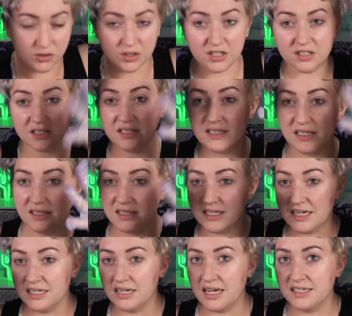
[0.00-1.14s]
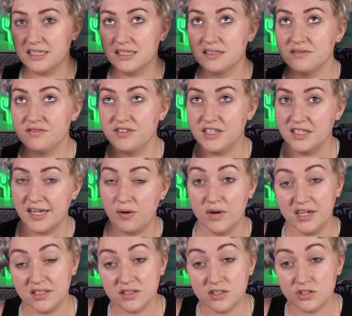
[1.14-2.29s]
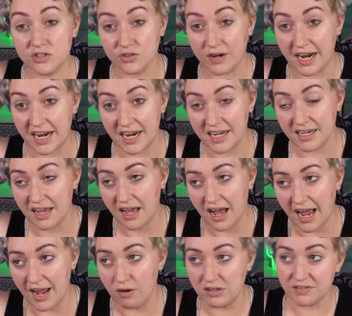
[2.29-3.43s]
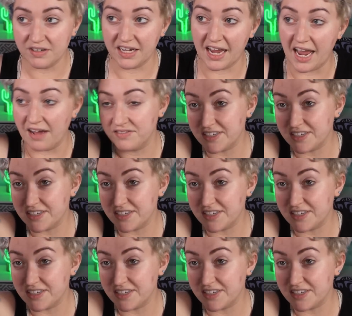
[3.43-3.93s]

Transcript: shorter in the sense that it, it doesn't feel like when it's straight, I always feel like I have